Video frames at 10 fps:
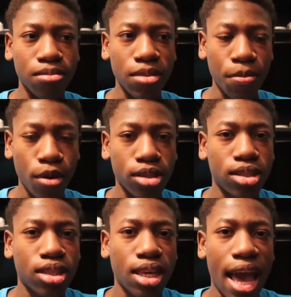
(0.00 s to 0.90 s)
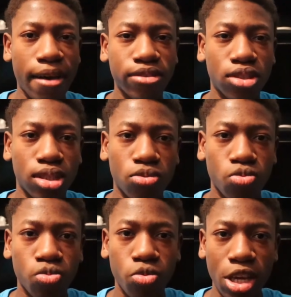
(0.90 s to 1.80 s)
Me personally, after
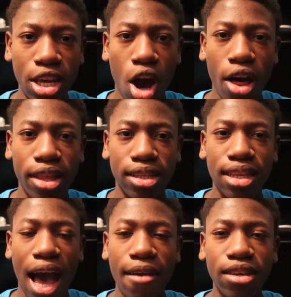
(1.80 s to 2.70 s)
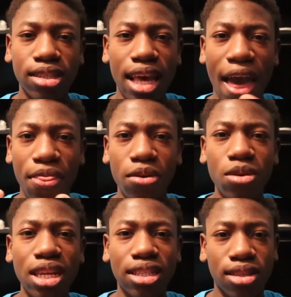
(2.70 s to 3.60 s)
reading all this, obviously I think
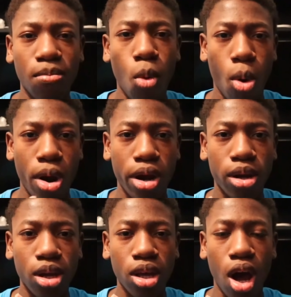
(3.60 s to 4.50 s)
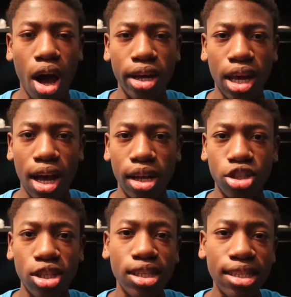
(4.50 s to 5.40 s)
we need some more on
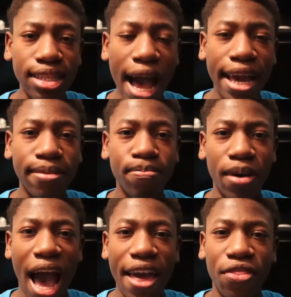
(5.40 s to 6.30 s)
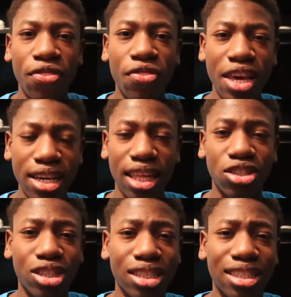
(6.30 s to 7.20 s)
Chili's side, but I think
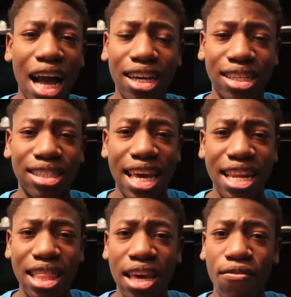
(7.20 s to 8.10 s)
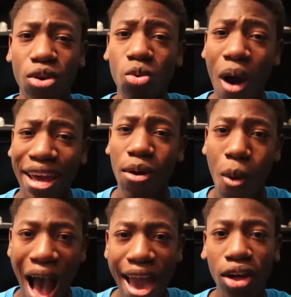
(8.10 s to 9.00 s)
that Chili's not going to say anything for quite a
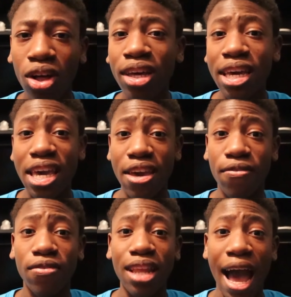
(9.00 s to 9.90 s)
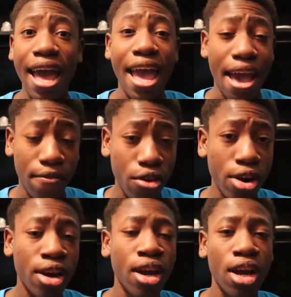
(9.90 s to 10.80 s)
while, if not
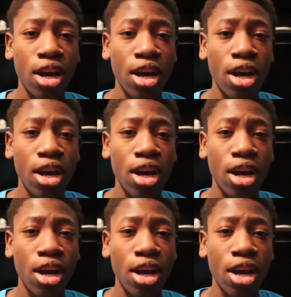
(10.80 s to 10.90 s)
ever.